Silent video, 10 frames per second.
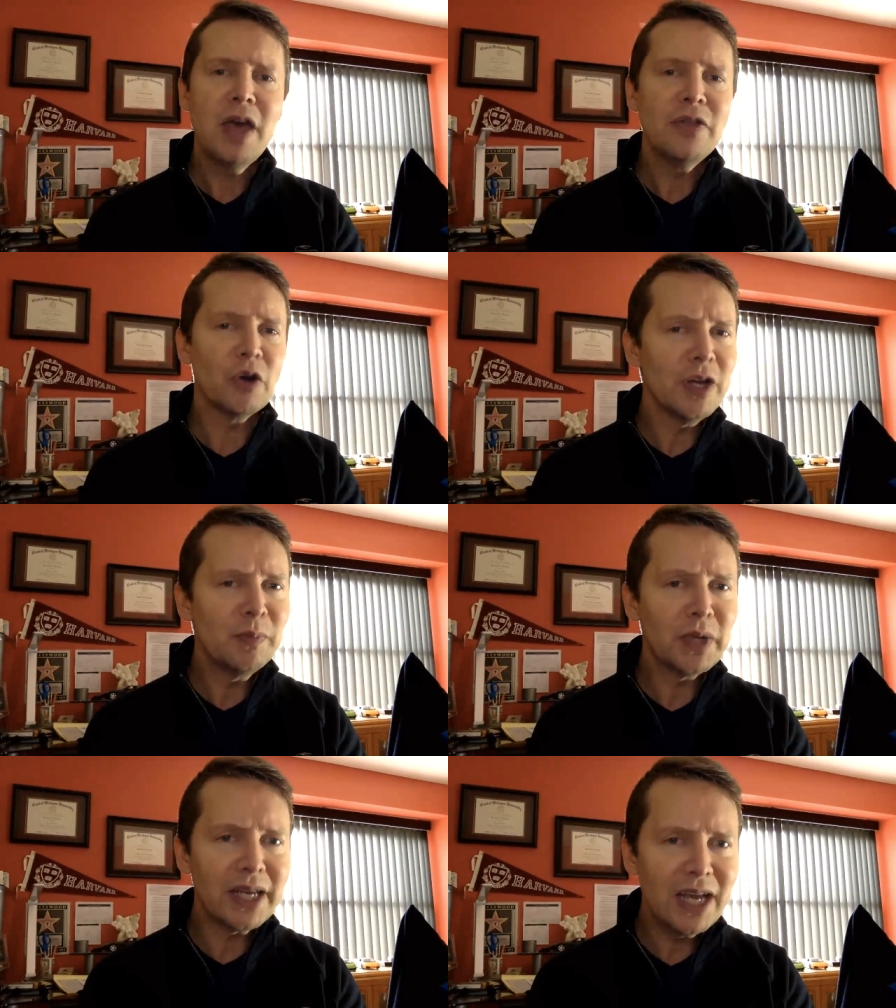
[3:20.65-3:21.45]
their
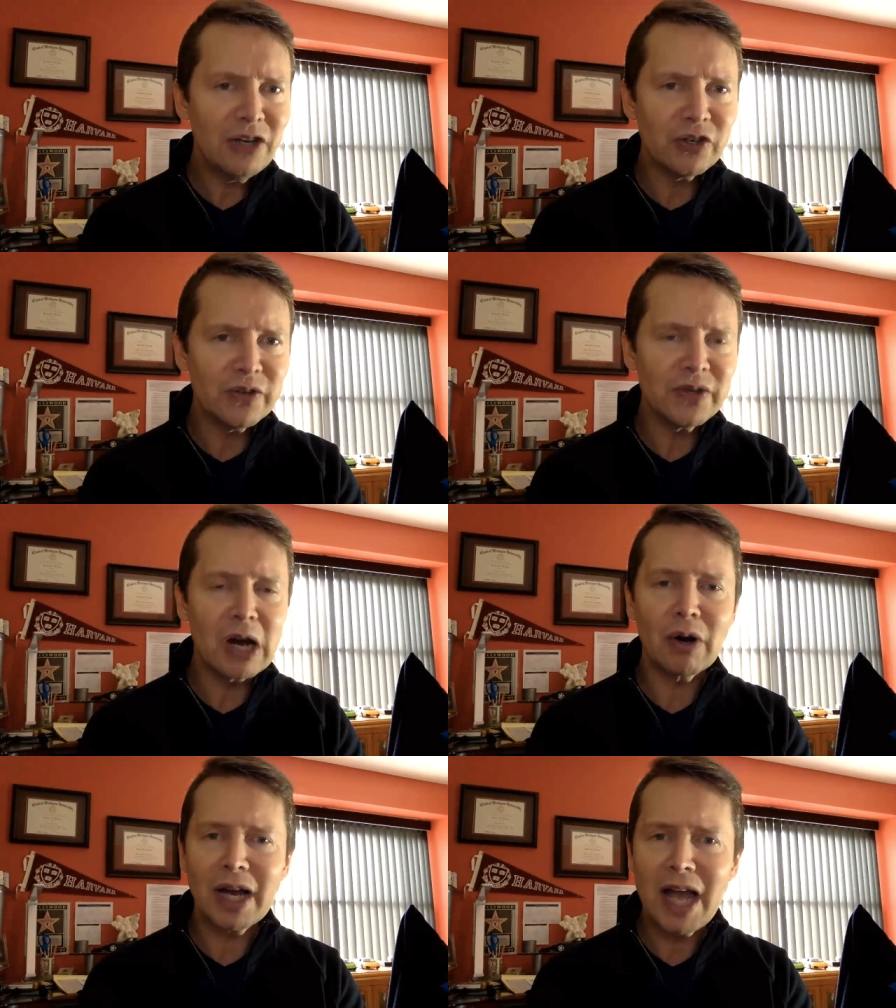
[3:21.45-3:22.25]
implications
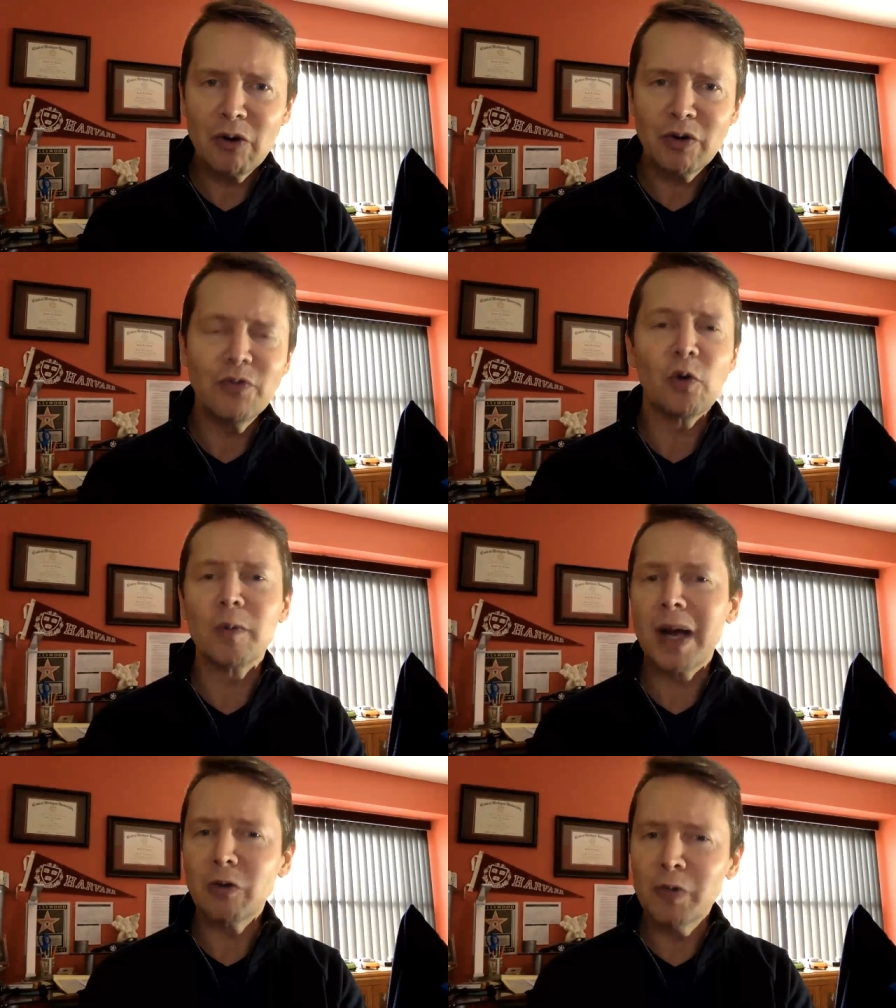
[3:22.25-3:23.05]
are accounted for
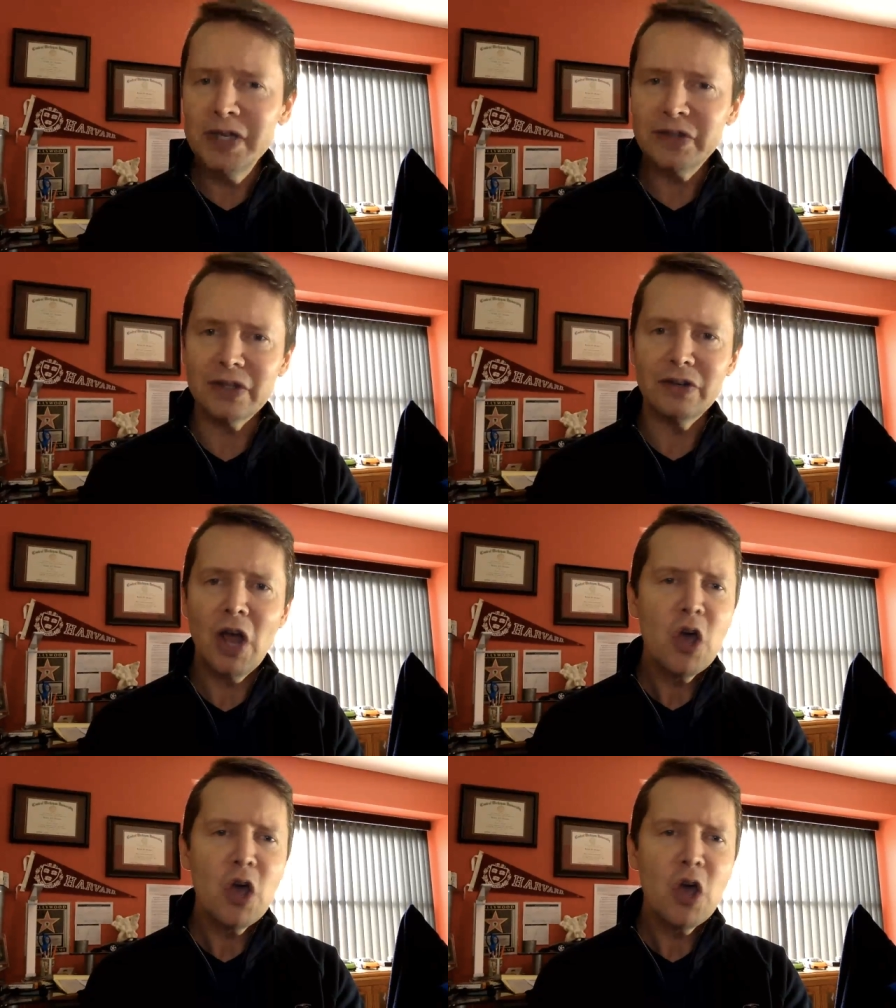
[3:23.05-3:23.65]
by reason,